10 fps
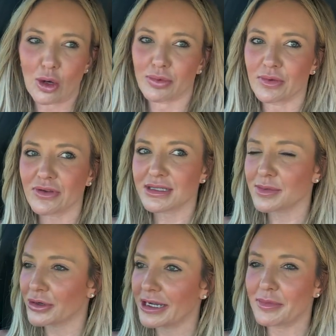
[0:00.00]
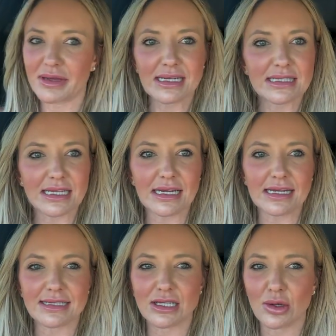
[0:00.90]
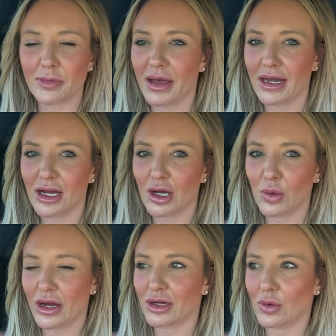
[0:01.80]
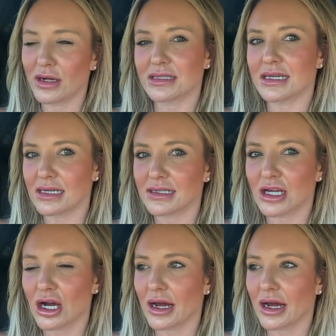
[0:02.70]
Broomfield's a pretty big city, so depending on what your wants and needs are,